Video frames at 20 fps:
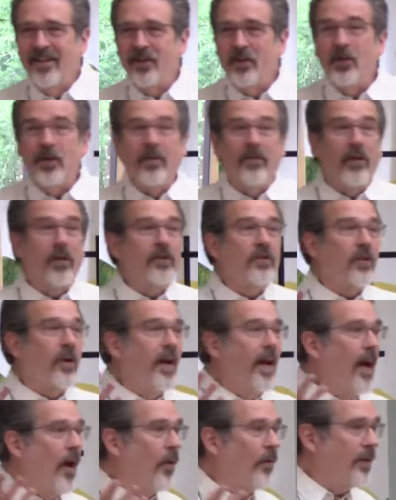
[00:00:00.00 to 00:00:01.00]
Universal
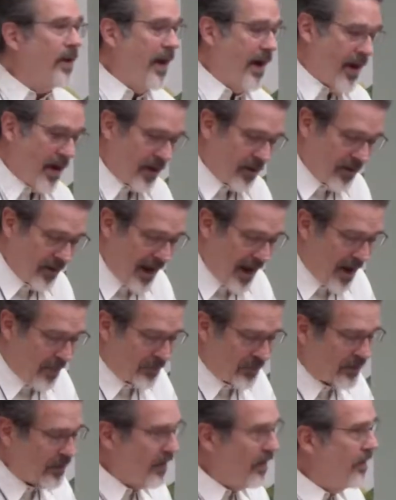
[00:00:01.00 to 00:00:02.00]
health care,
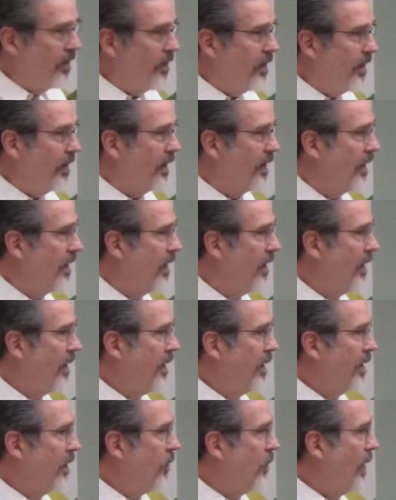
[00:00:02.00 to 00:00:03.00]
absolutely.
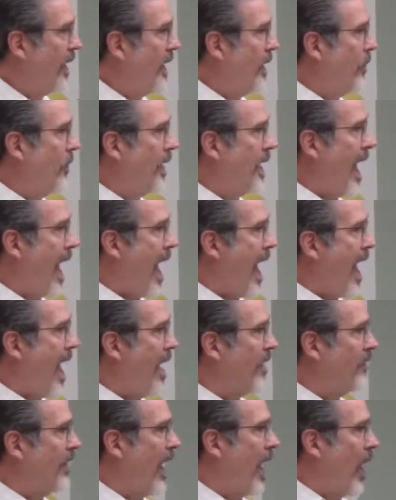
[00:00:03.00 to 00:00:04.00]
We would
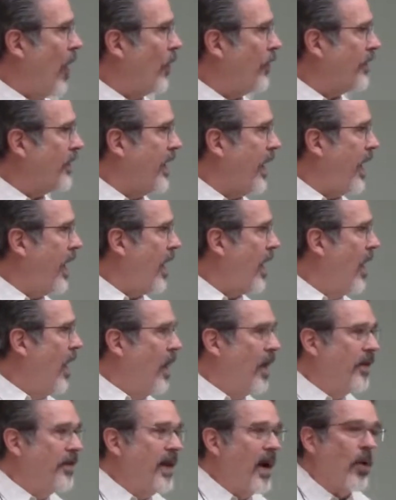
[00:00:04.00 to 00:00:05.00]
have health care.
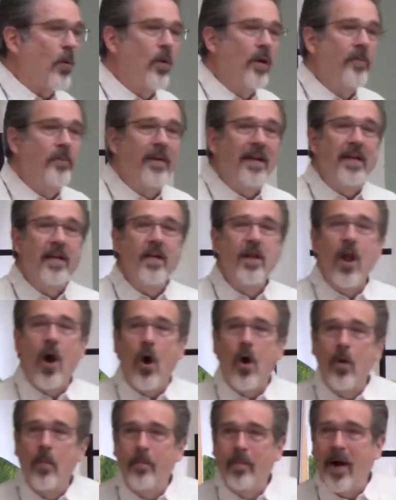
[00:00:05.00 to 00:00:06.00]
There would be
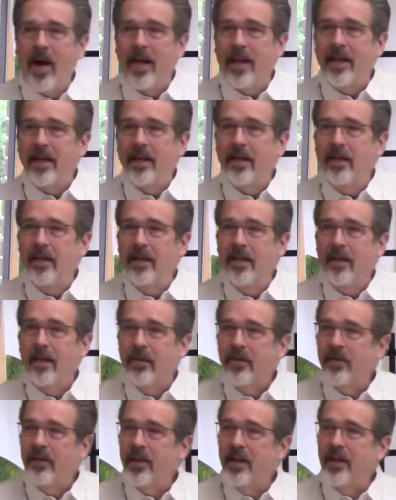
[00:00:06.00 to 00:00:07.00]
nobody
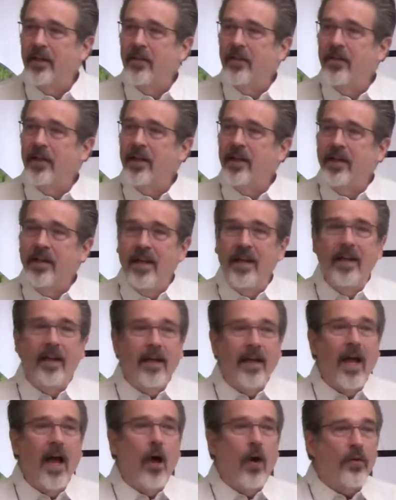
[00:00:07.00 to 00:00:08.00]
that
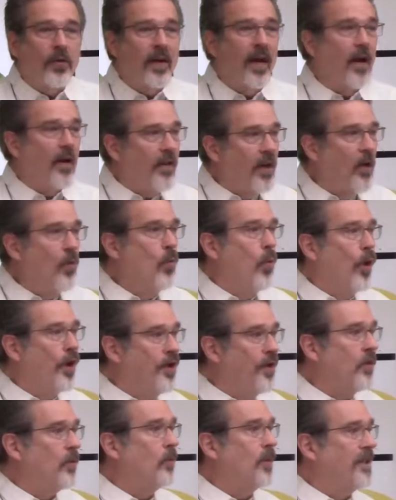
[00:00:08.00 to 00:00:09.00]
needed health care that
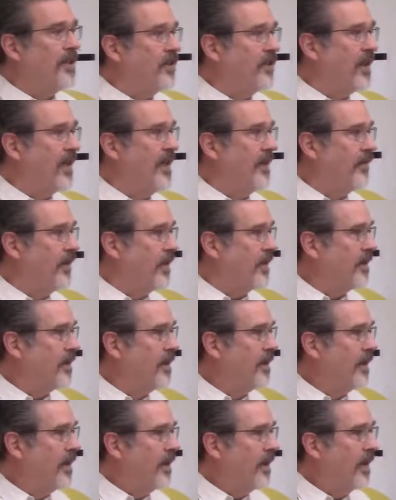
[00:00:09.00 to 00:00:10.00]
wouldn't receive
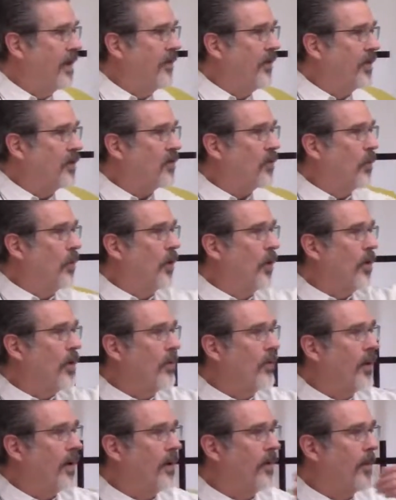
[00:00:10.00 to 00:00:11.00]
it in this
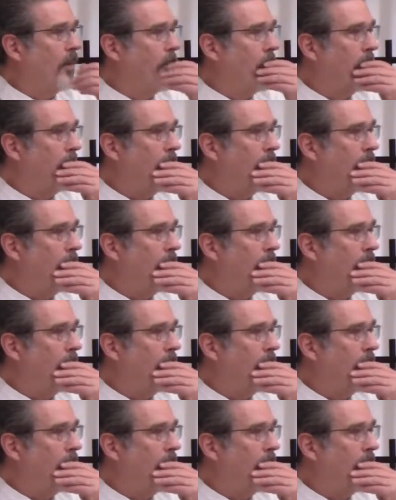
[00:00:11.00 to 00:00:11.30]
world. What?